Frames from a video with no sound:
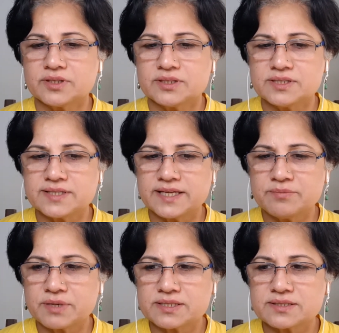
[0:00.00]
The Zen
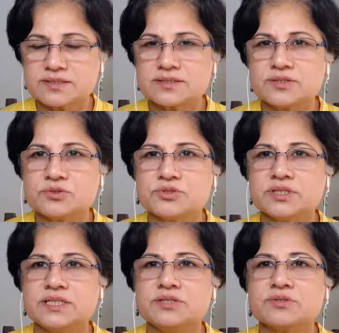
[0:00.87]
masters
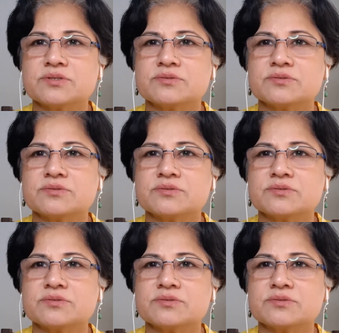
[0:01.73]
usually used